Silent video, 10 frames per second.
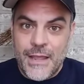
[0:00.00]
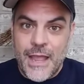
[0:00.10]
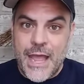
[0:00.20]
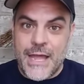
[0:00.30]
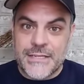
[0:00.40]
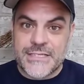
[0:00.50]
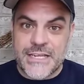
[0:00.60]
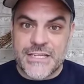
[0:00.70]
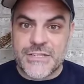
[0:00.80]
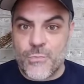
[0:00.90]
And
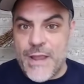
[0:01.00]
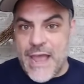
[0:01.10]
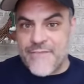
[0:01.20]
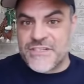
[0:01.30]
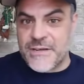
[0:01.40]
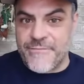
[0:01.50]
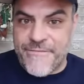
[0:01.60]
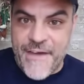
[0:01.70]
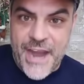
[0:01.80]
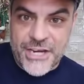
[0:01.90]
since we have some
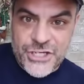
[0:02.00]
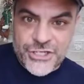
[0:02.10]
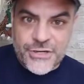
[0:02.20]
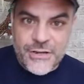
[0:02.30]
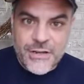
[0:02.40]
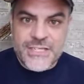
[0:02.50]
fetish,